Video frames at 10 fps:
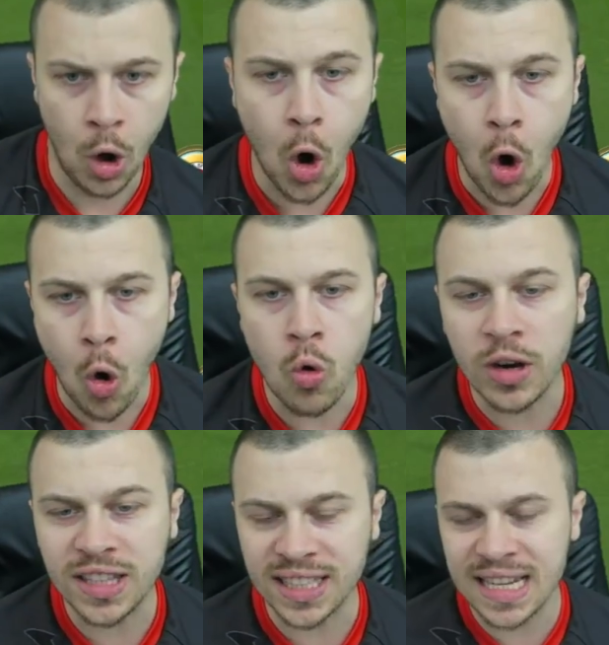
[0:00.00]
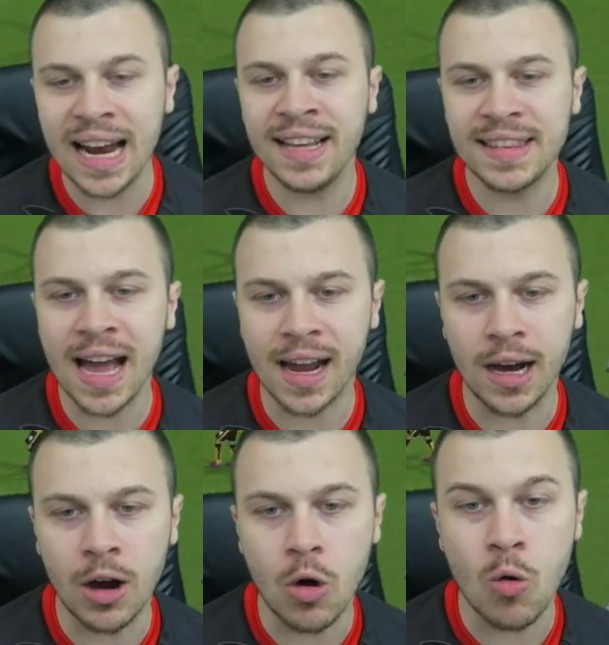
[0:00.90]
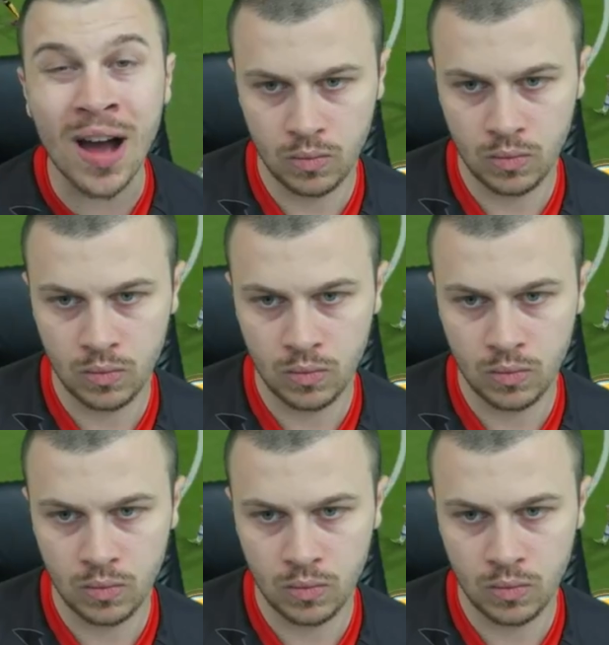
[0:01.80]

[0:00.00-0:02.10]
Oh, what a sliding tackle!